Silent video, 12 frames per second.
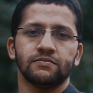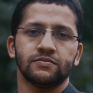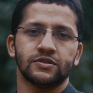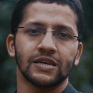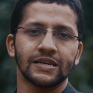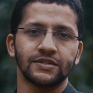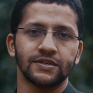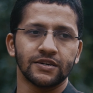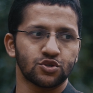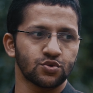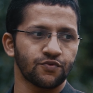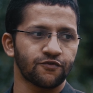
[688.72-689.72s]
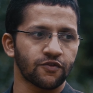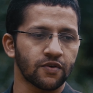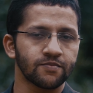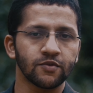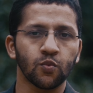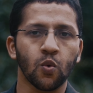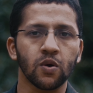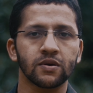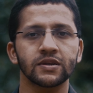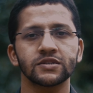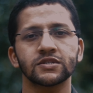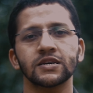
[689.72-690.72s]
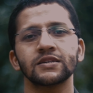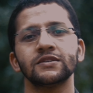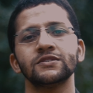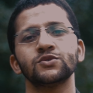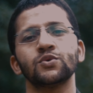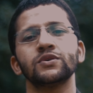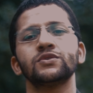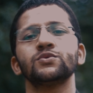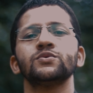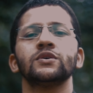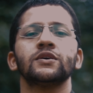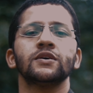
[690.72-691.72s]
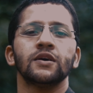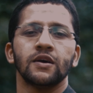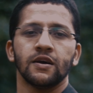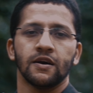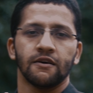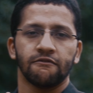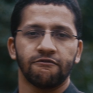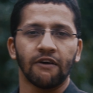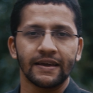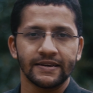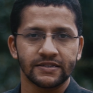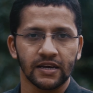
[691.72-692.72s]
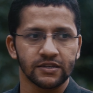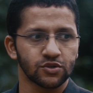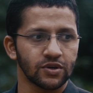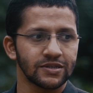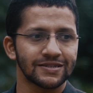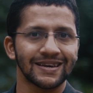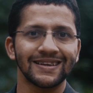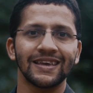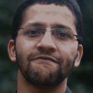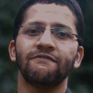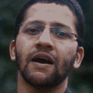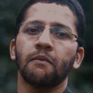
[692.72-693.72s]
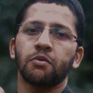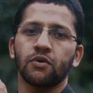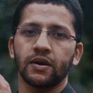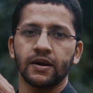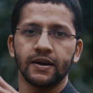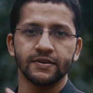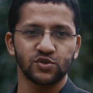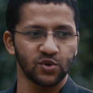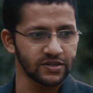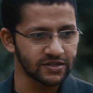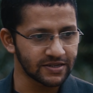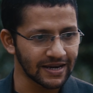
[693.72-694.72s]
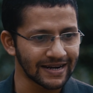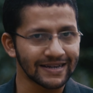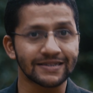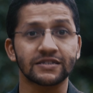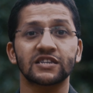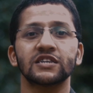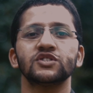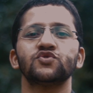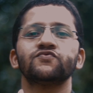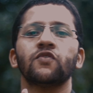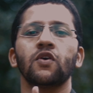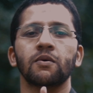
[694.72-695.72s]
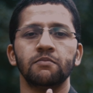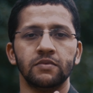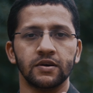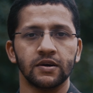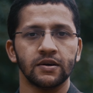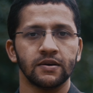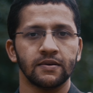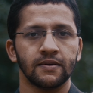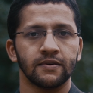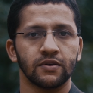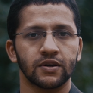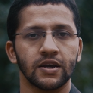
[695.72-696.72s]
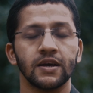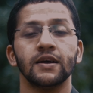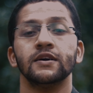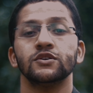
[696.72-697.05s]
Sagittarius. So, from the watery sign, it is going to the fiery sign. So, it is getting evaporated. So, it is getting transformed. Okay.